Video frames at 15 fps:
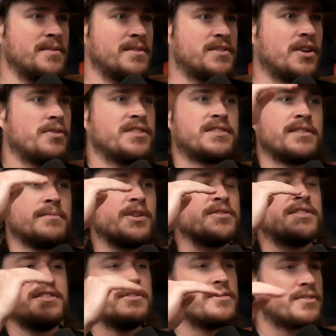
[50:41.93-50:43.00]
So it's the
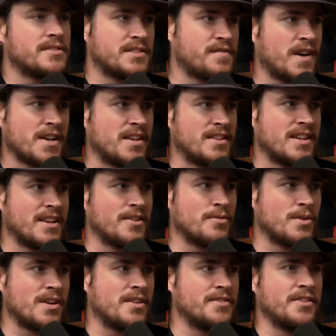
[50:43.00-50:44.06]
most useless fucking thing in the
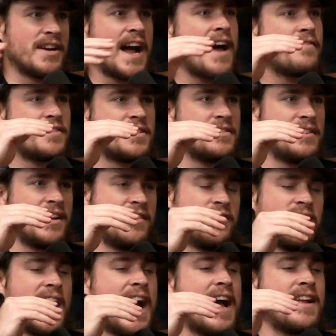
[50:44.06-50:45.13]
world. Your
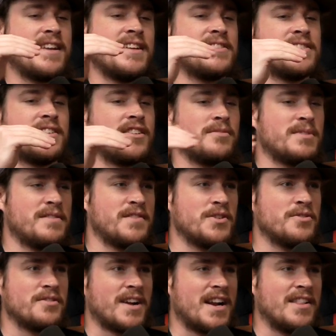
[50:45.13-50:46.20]
ad isn't going to be
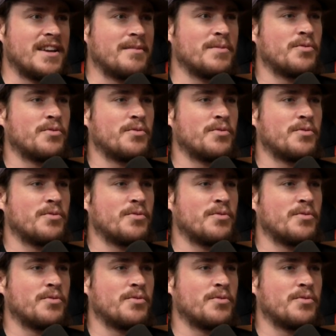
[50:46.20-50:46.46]
viewed or anything.